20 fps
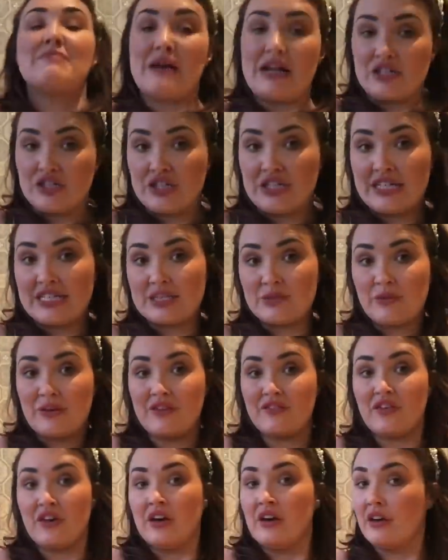imagine this
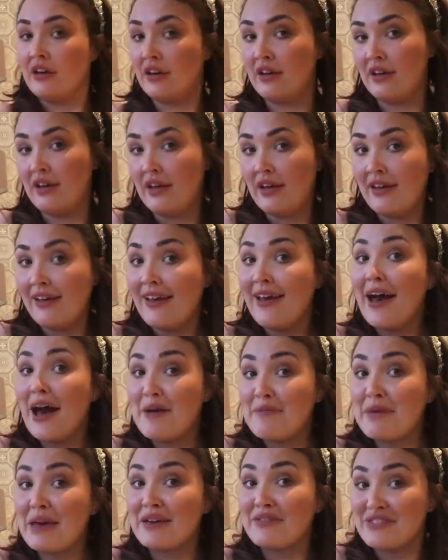with
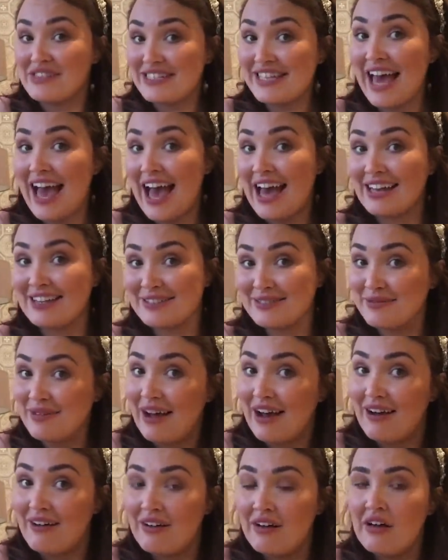a bit of a tan as
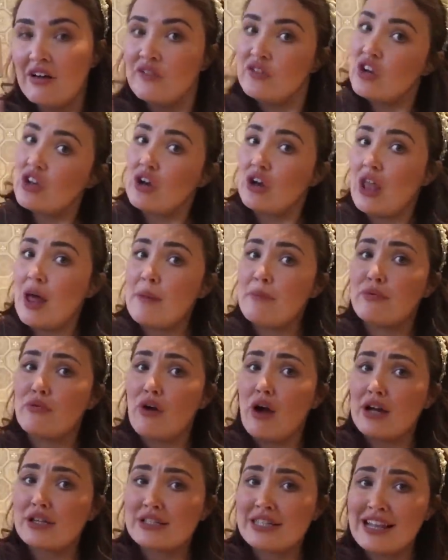well. I've got like
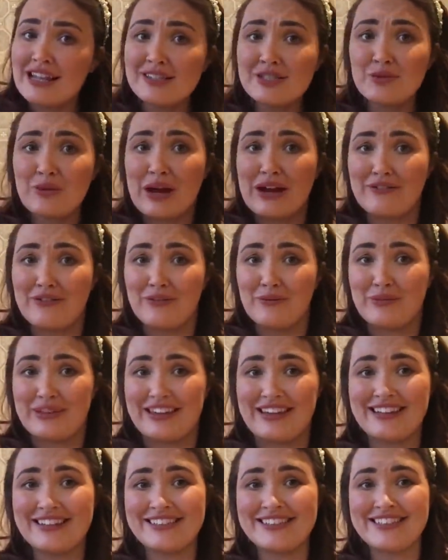bridal underwear on with
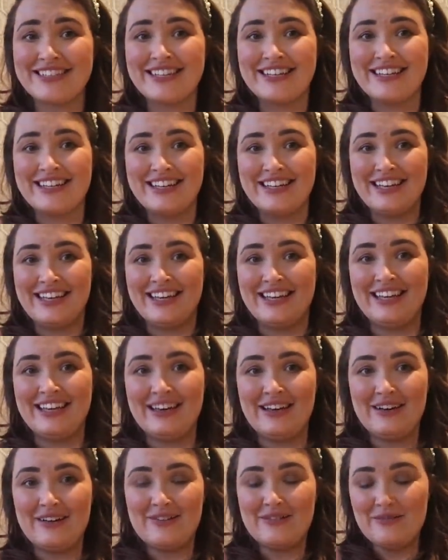this.
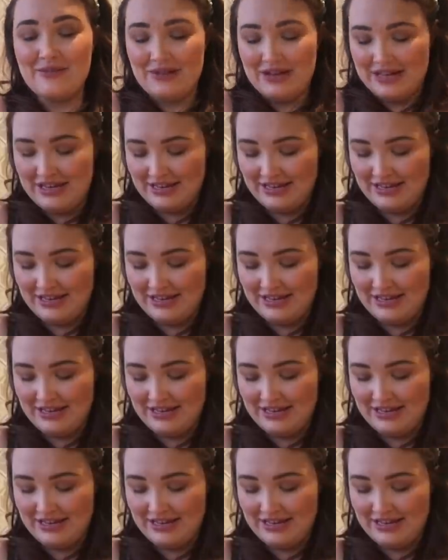Oh,